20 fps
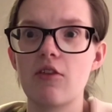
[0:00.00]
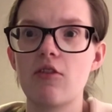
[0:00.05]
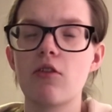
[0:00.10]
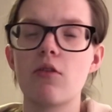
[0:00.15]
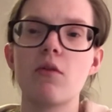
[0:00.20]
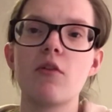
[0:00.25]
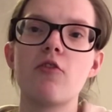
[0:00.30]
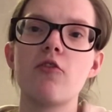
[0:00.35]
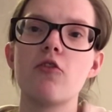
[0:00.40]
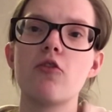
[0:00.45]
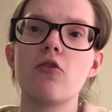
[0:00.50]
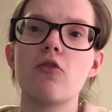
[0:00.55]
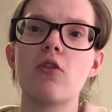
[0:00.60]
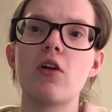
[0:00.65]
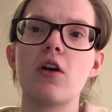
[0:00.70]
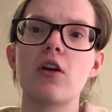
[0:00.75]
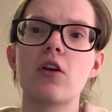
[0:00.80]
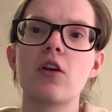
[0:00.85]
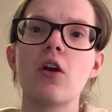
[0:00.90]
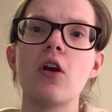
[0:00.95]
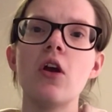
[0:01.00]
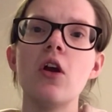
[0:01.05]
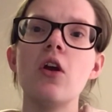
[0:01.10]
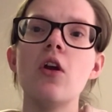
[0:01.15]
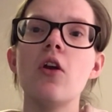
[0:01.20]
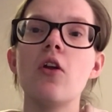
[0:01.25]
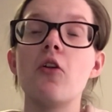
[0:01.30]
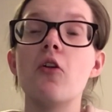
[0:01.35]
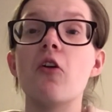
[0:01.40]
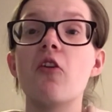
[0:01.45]
So if you're like
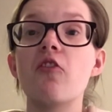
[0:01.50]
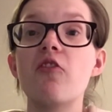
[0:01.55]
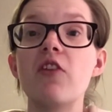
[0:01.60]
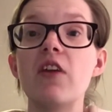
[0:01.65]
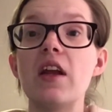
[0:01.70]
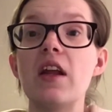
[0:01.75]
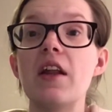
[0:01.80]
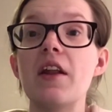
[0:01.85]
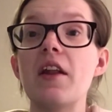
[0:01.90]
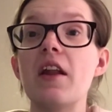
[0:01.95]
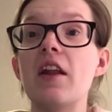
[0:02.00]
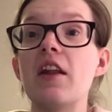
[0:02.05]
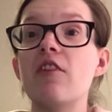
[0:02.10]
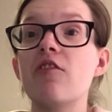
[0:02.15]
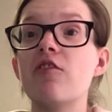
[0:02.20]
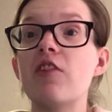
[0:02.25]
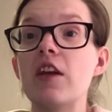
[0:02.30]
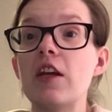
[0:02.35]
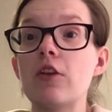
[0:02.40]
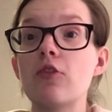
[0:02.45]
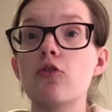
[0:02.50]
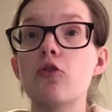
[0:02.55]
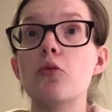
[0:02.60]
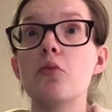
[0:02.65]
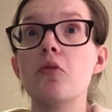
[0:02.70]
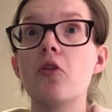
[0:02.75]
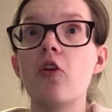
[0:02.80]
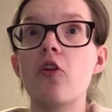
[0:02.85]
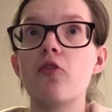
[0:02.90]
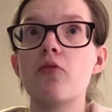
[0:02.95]
not feeling any fetal
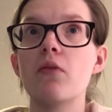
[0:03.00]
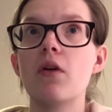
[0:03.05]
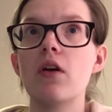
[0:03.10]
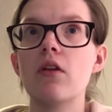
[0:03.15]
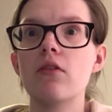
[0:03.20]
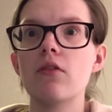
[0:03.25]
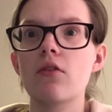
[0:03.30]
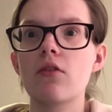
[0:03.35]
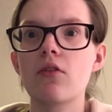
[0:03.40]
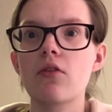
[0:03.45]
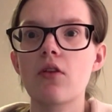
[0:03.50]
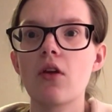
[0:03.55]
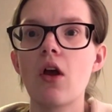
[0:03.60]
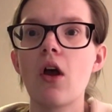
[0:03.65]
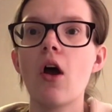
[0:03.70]
movements,